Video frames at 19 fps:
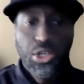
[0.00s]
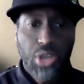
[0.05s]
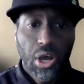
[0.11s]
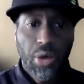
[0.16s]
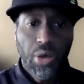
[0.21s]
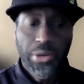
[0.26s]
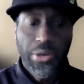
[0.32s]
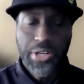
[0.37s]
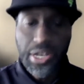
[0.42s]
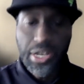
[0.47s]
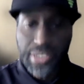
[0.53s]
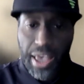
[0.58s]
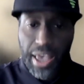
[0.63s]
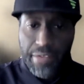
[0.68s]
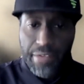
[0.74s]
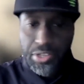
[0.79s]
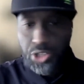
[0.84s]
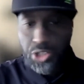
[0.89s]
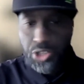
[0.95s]
So it
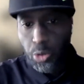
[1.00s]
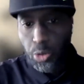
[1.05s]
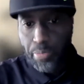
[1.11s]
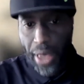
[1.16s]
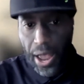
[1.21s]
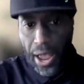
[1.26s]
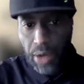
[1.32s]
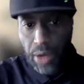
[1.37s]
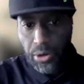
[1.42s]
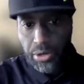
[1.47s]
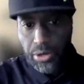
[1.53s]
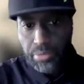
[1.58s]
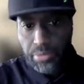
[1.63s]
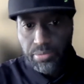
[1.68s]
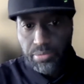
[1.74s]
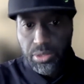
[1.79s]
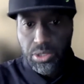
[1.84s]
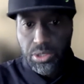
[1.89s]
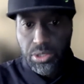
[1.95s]
does have its own power.